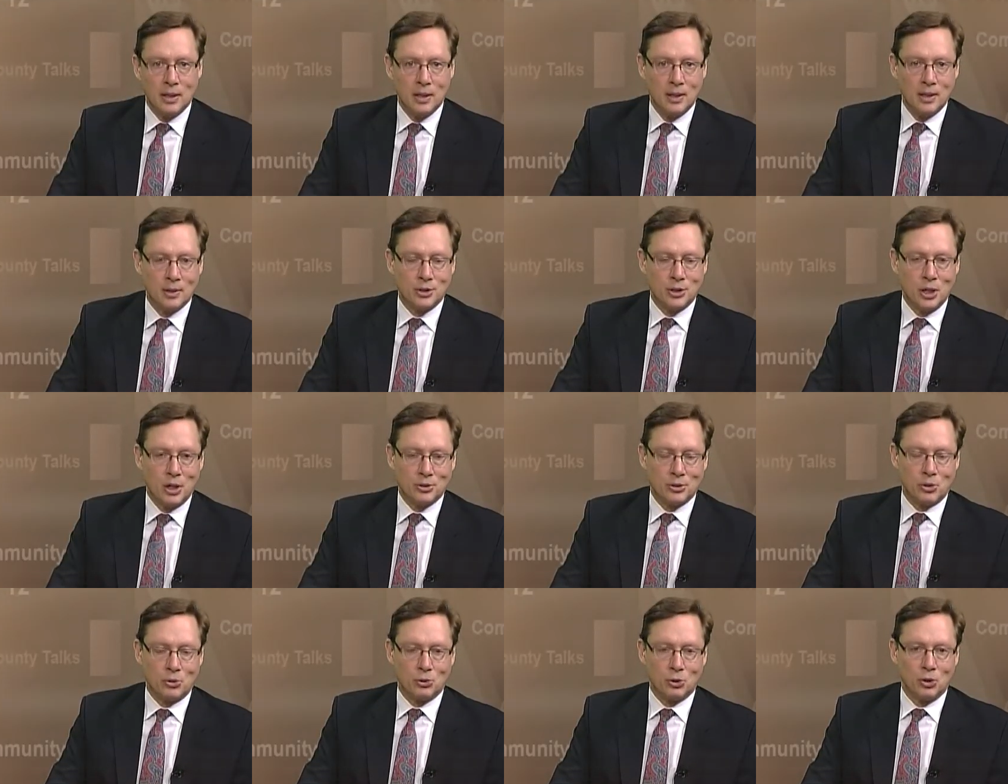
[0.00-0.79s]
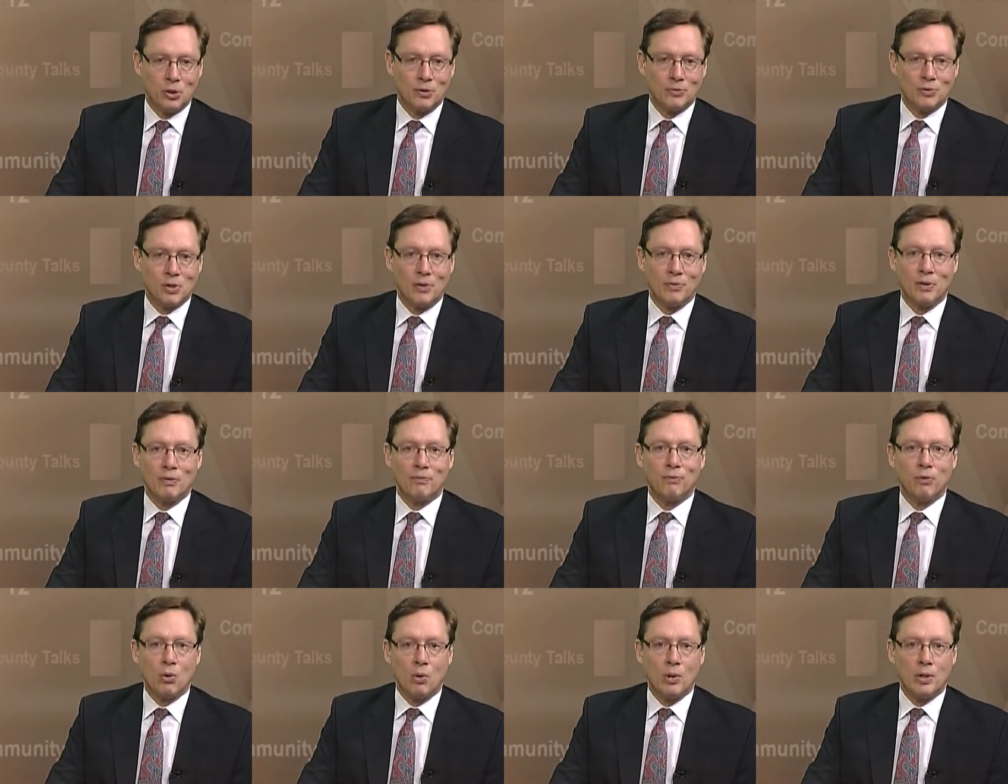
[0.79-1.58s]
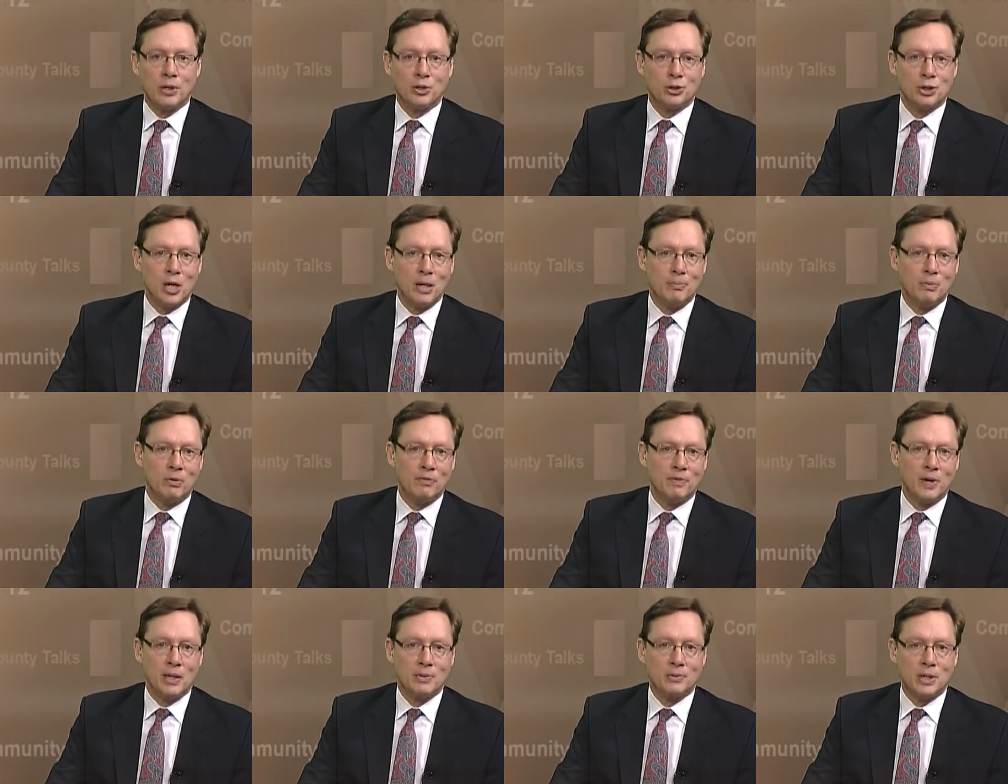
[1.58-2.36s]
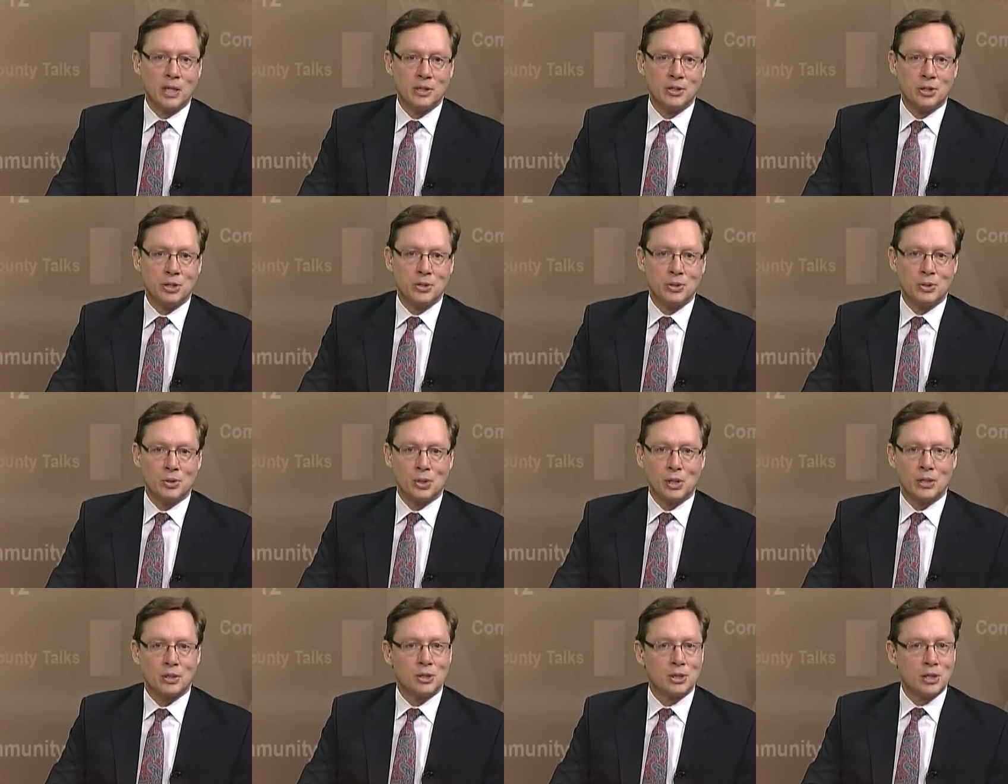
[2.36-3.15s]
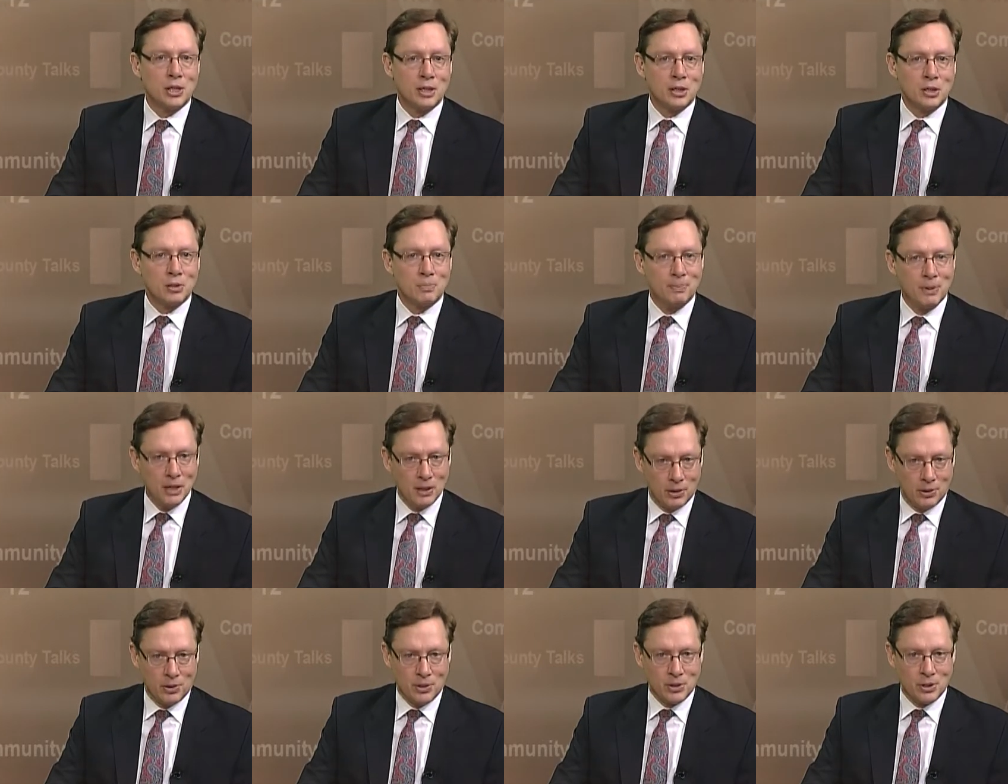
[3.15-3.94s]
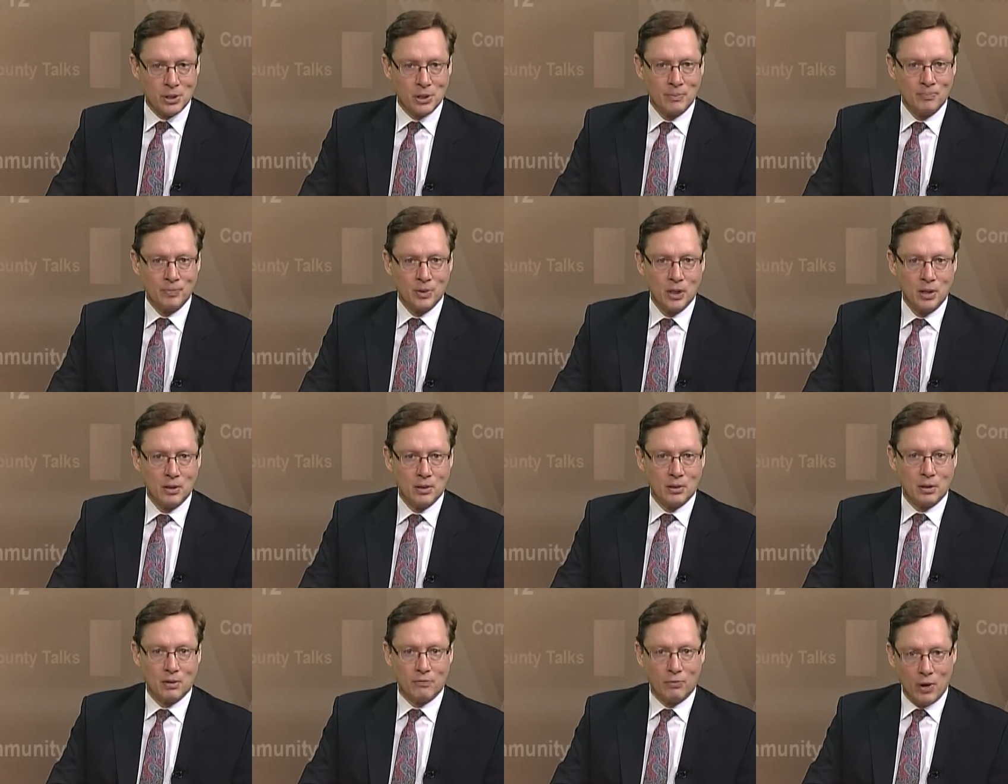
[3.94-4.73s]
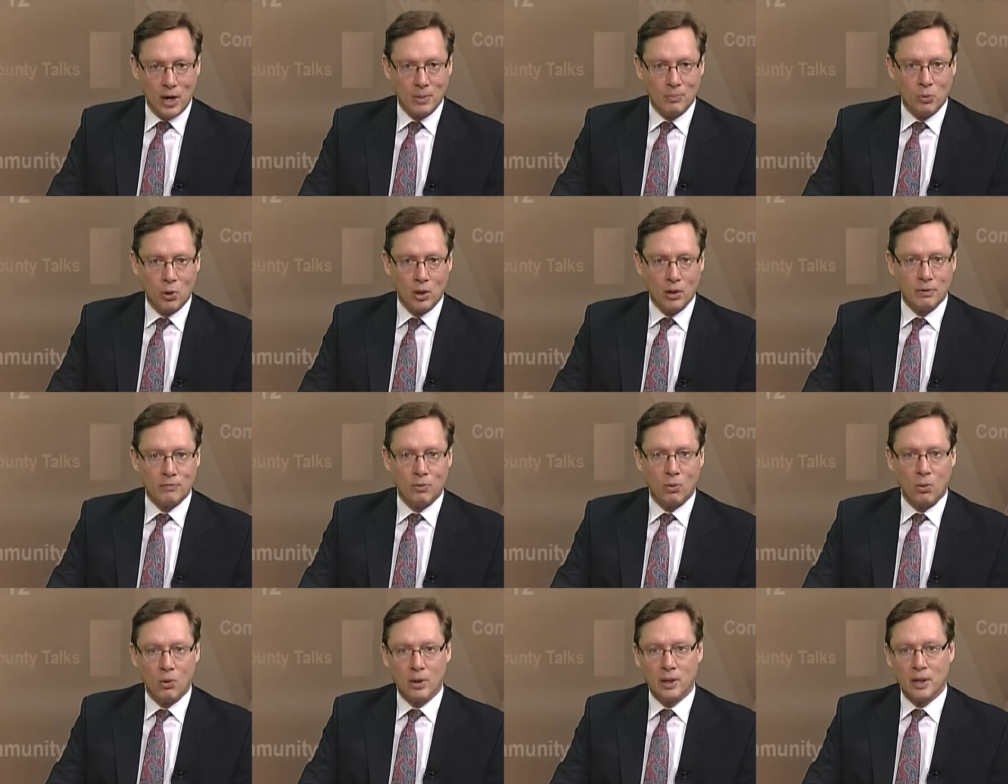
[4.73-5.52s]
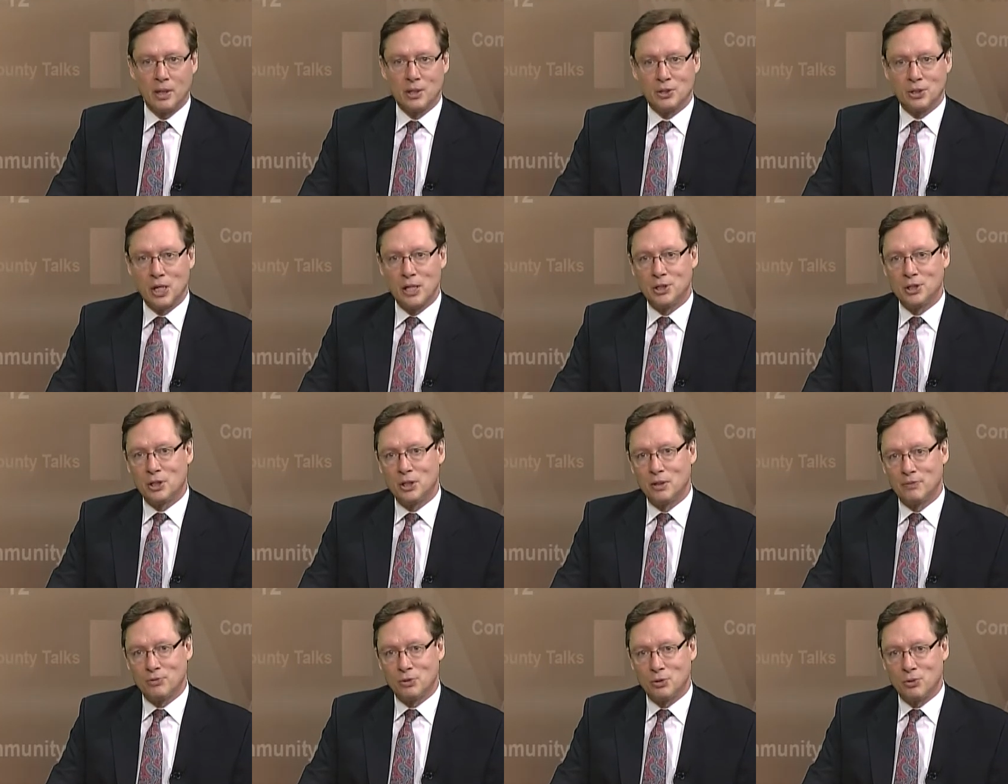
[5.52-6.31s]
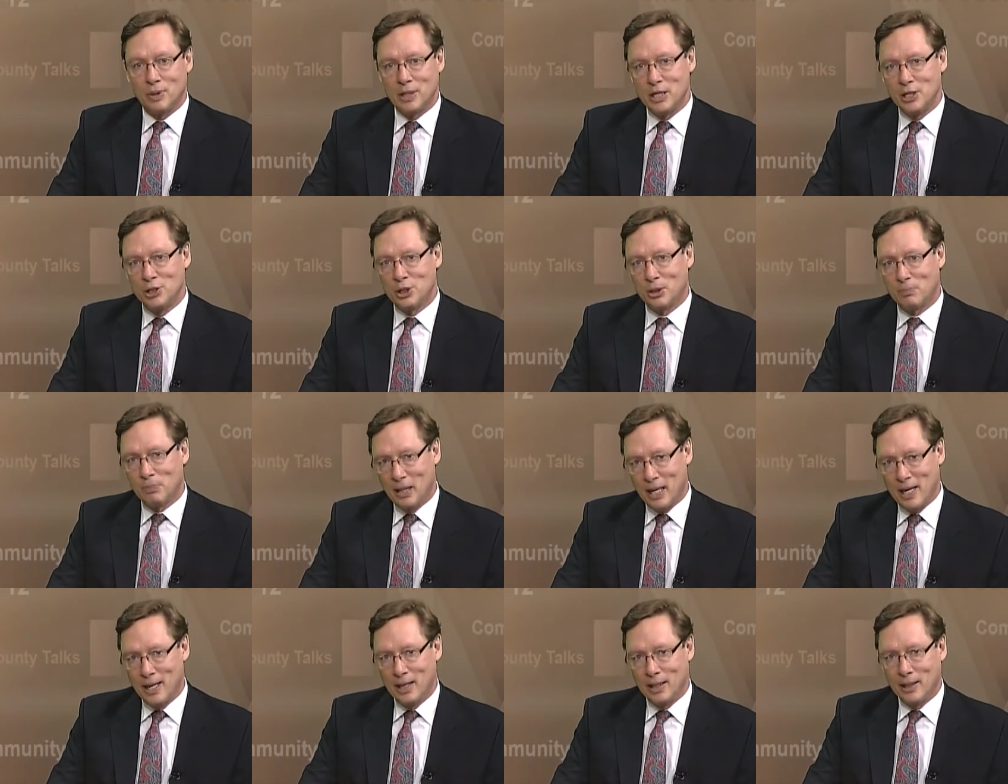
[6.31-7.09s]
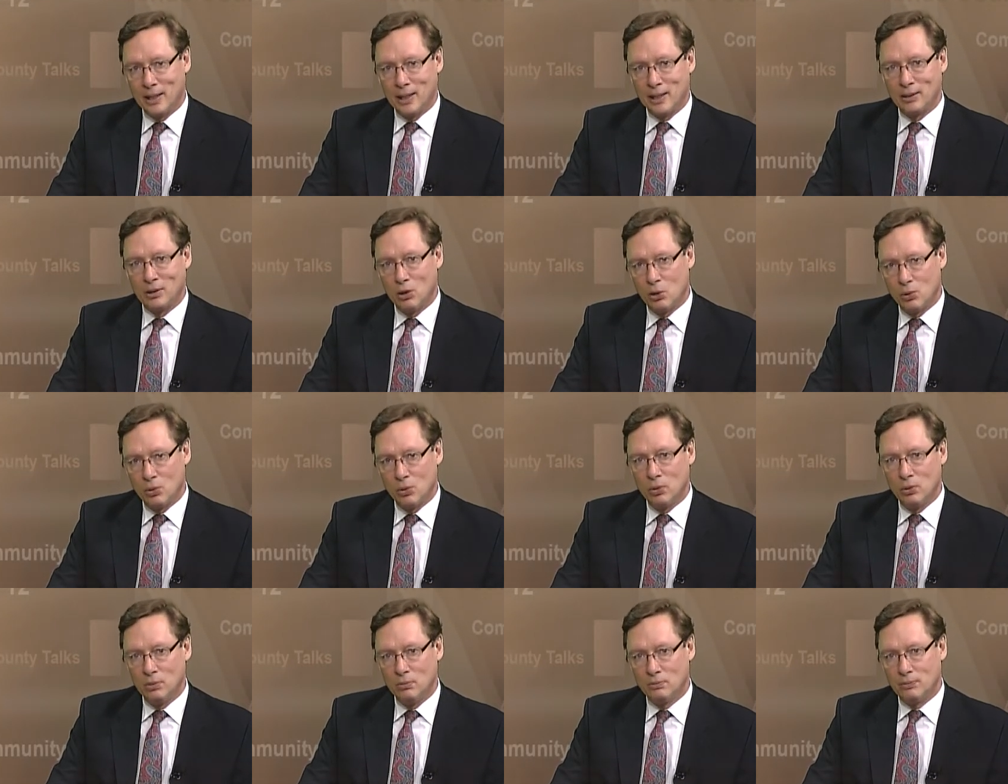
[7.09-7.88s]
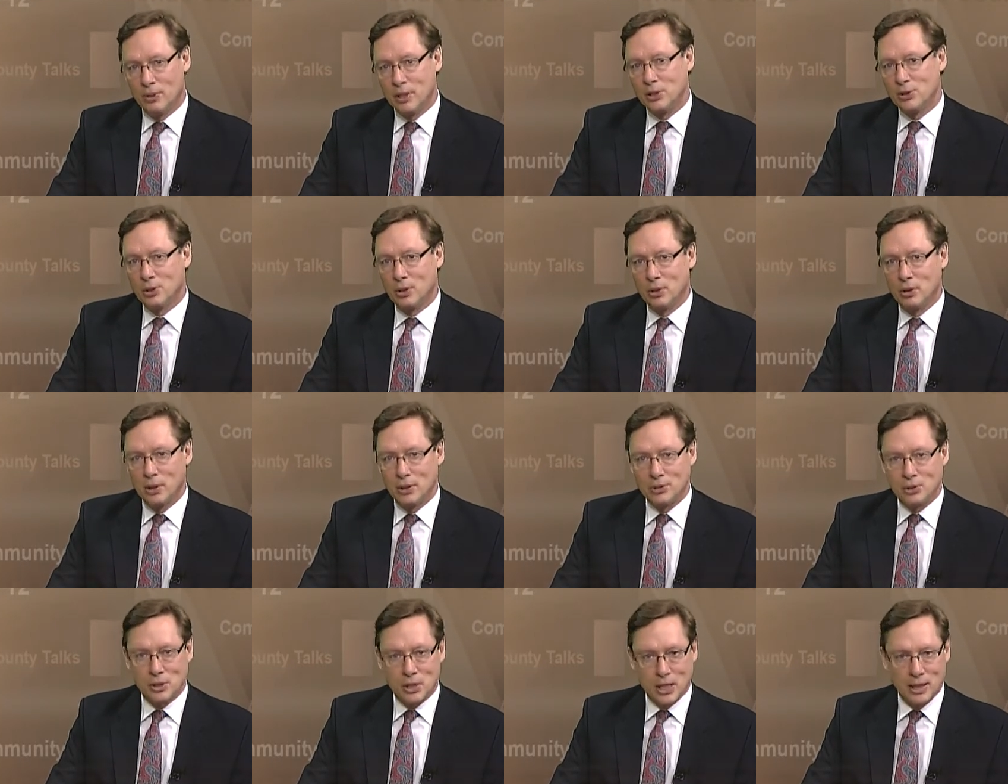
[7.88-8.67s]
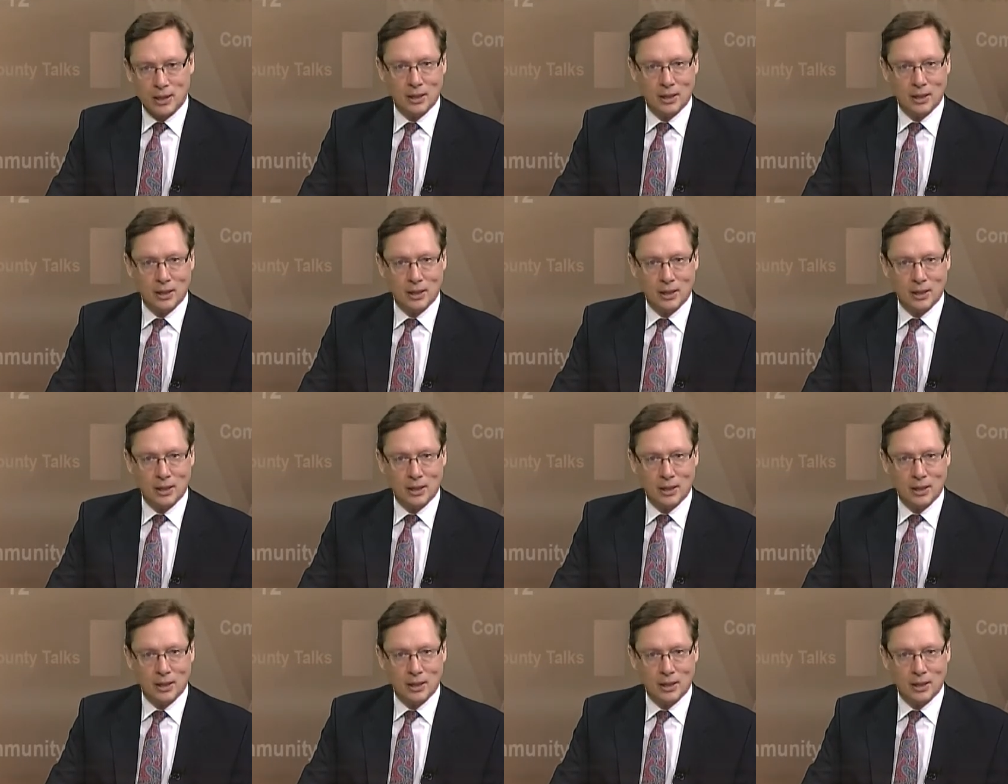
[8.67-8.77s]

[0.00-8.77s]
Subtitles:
She also serves on the Florida Chamber Foundation's 6 Pillars, the framework for organization of strategic planning at local, regional, and state